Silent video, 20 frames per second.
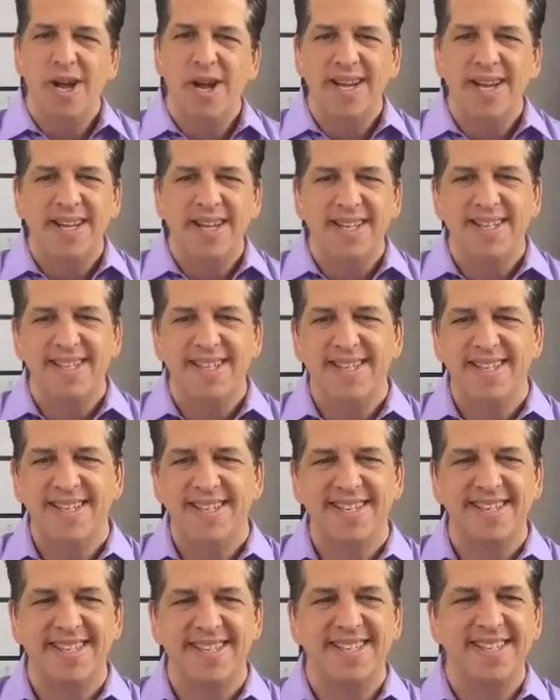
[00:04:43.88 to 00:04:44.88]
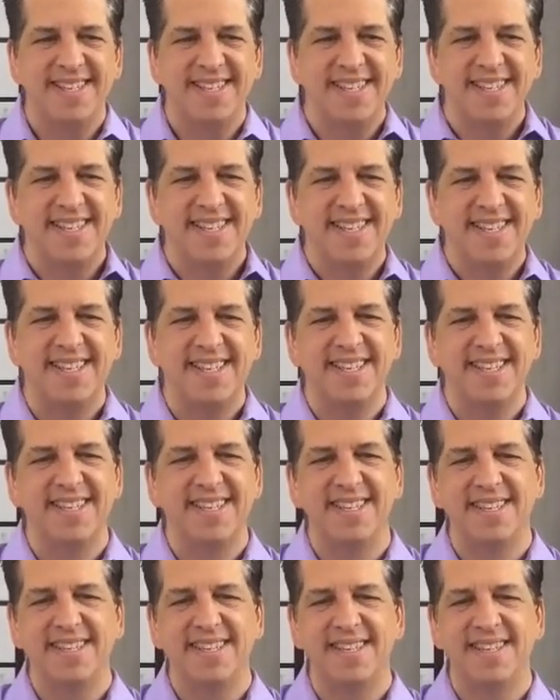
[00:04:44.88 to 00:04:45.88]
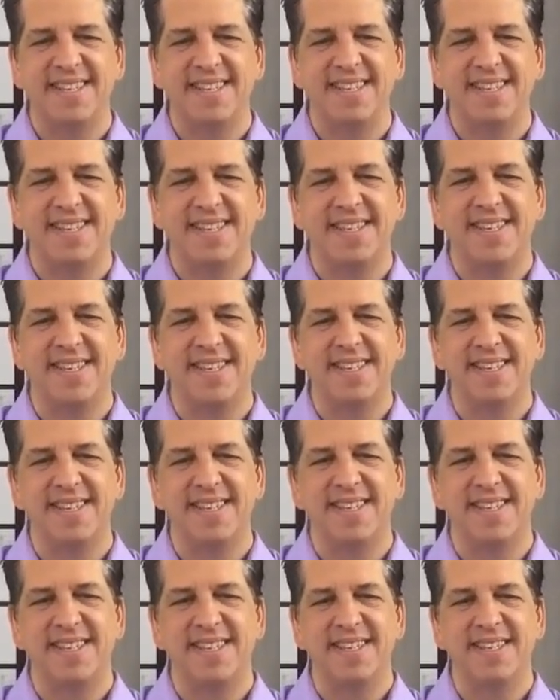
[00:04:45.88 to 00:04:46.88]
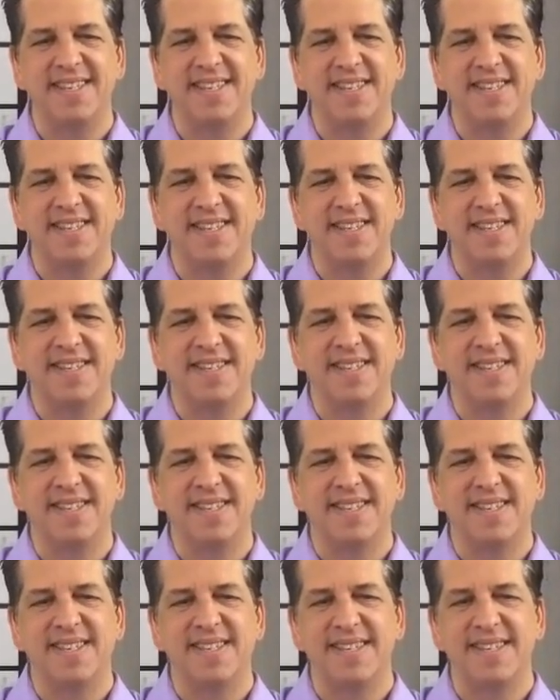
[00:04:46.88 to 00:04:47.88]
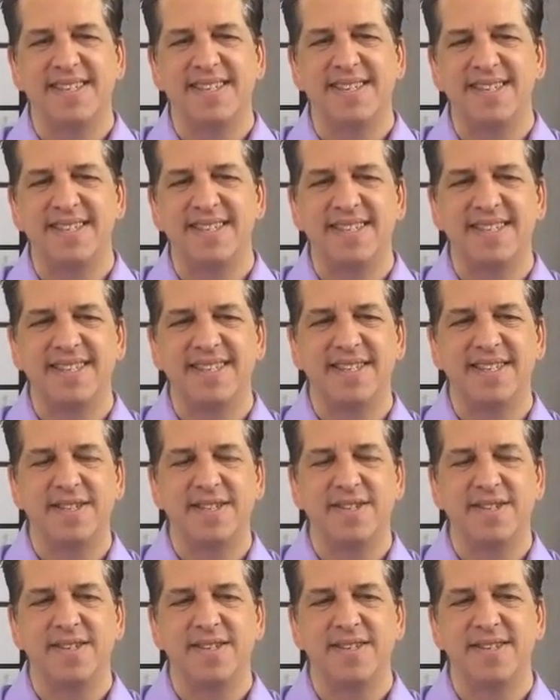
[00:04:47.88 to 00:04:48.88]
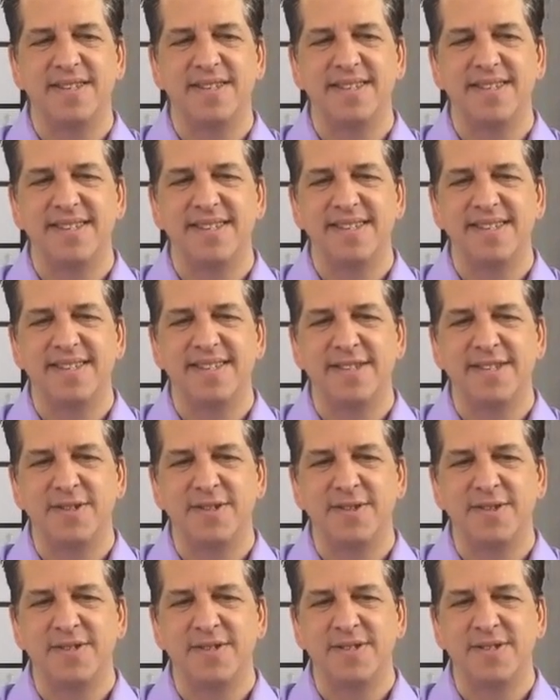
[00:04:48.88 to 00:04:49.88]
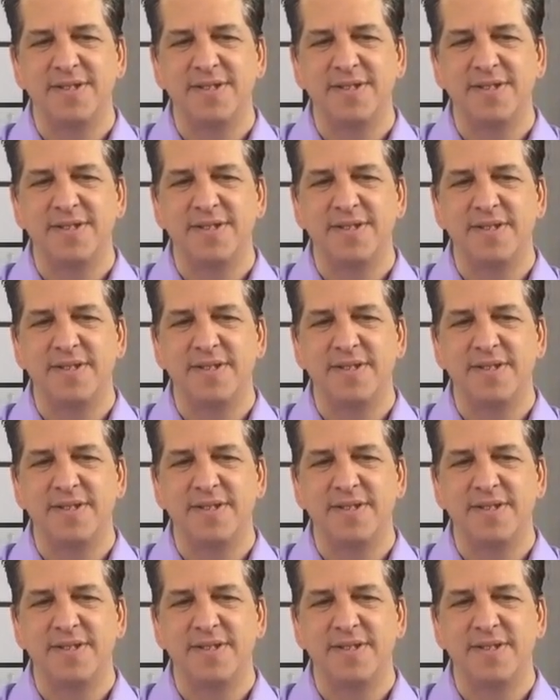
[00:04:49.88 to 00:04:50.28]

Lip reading: [no speech]